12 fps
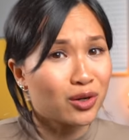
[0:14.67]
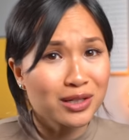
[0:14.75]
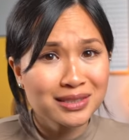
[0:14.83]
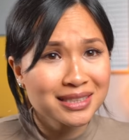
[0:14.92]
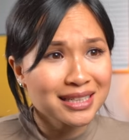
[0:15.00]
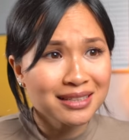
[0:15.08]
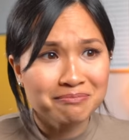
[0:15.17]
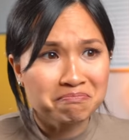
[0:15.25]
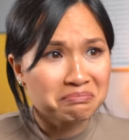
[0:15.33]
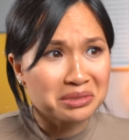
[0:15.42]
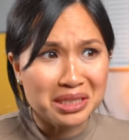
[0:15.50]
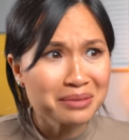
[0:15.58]

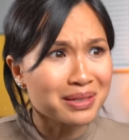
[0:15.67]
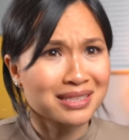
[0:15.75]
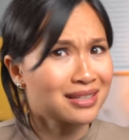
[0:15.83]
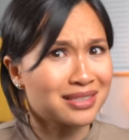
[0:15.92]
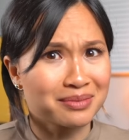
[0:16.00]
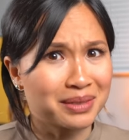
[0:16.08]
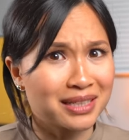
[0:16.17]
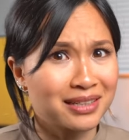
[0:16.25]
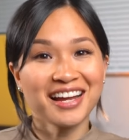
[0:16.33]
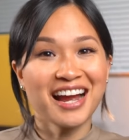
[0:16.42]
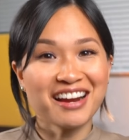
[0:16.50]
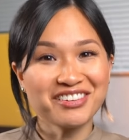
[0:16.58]
honestly didn't make sense to me.
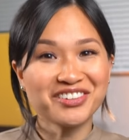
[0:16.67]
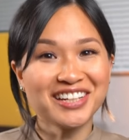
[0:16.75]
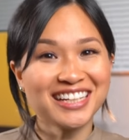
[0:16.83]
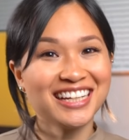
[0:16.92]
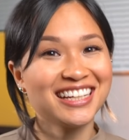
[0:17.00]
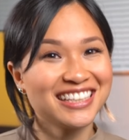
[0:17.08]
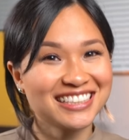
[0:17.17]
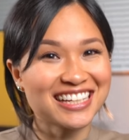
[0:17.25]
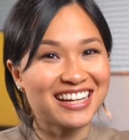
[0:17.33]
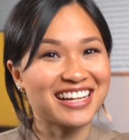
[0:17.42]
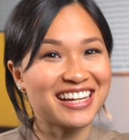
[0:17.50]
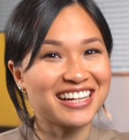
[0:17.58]
Hi everyone,
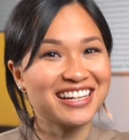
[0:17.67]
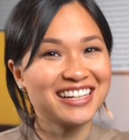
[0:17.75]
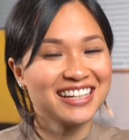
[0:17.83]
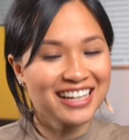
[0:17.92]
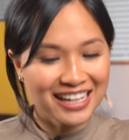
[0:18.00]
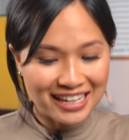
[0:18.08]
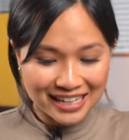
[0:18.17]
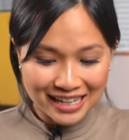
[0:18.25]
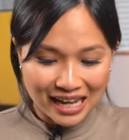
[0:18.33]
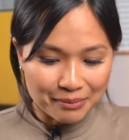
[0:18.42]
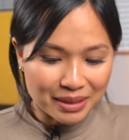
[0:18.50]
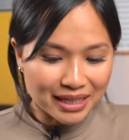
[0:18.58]
Thao here.
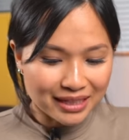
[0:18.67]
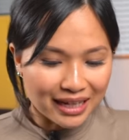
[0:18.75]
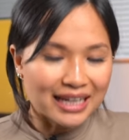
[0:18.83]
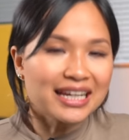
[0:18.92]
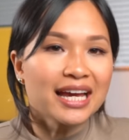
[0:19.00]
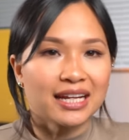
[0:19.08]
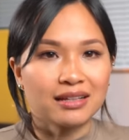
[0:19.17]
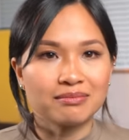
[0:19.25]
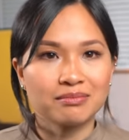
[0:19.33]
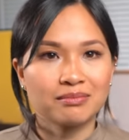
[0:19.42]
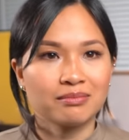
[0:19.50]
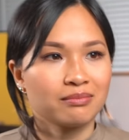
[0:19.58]
I mean, I get it.
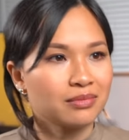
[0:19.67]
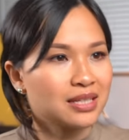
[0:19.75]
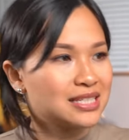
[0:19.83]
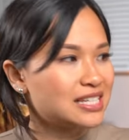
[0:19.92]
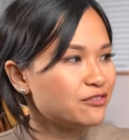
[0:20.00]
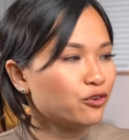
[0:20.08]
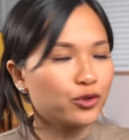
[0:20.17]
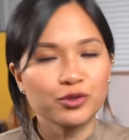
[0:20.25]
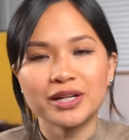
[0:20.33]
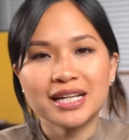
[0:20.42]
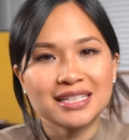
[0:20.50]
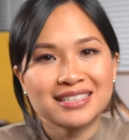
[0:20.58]
The Z Fold
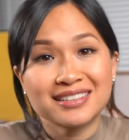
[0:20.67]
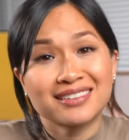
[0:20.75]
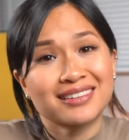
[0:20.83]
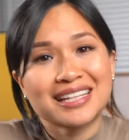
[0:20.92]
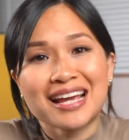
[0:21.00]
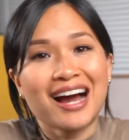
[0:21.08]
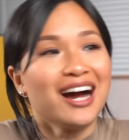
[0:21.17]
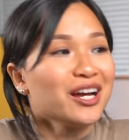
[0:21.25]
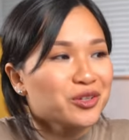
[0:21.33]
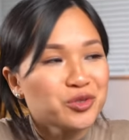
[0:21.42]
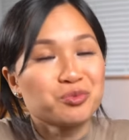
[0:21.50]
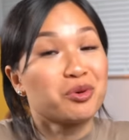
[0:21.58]
3 is the
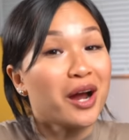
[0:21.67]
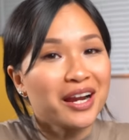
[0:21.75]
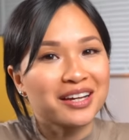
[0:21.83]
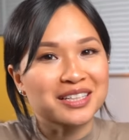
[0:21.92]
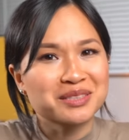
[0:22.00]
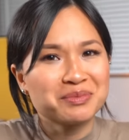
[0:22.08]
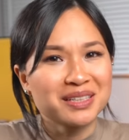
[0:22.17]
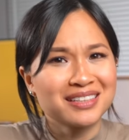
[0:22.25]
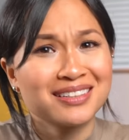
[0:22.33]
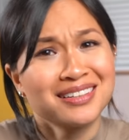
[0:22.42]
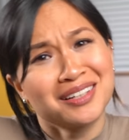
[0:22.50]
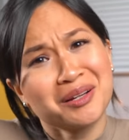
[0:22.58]
hot new product,
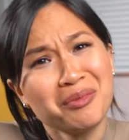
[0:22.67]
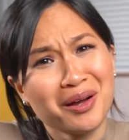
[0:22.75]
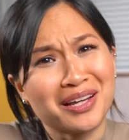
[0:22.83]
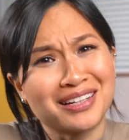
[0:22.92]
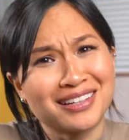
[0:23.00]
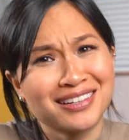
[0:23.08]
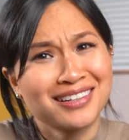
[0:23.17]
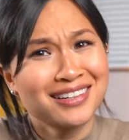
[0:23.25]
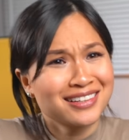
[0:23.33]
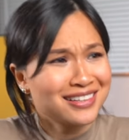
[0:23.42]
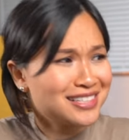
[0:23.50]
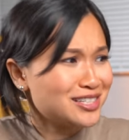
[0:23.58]
but come on,
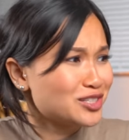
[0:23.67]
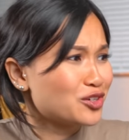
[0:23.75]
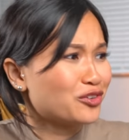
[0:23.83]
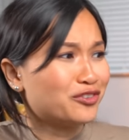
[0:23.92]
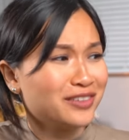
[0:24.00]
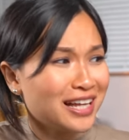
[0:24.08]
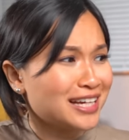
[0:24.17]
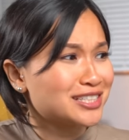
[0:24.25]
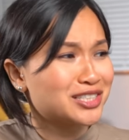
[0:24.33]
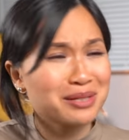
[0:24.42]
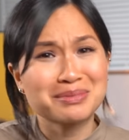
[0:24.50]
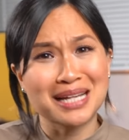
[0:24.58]
this is your
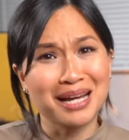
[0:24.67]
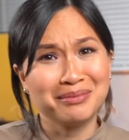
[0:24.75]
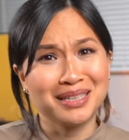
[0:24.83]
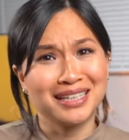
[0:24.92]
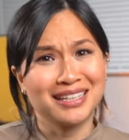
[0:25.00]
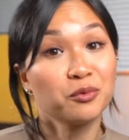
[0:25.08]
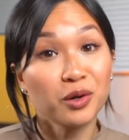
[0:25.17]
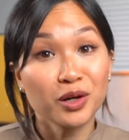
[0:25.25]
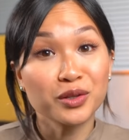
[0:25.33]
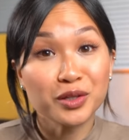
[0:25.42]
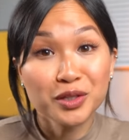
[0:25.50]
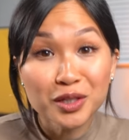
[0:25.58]
flagship tablet.
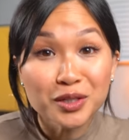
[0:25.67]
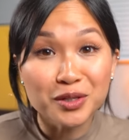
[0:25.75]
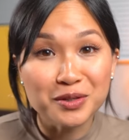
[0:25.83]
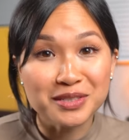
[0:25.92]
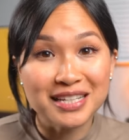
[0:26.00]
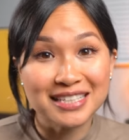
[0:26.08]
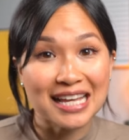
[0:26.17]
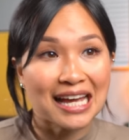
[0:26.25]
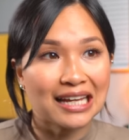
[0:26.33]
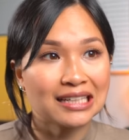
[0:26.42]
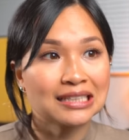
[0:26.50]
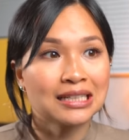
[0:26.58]
Well, the good news is
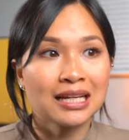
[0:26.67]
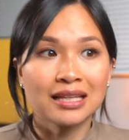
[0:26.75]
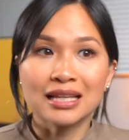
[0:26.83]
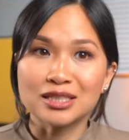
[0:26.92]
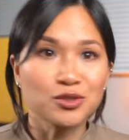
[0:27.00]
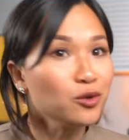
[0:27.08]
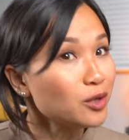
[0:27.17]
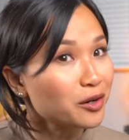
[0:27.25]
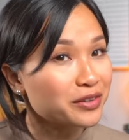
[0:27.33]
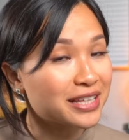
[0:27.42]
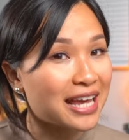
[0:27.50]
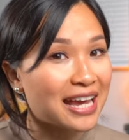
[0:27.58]
that that's no
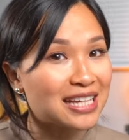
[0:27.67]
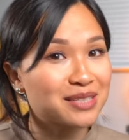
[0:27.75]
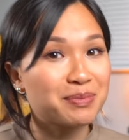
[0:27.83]
longer the case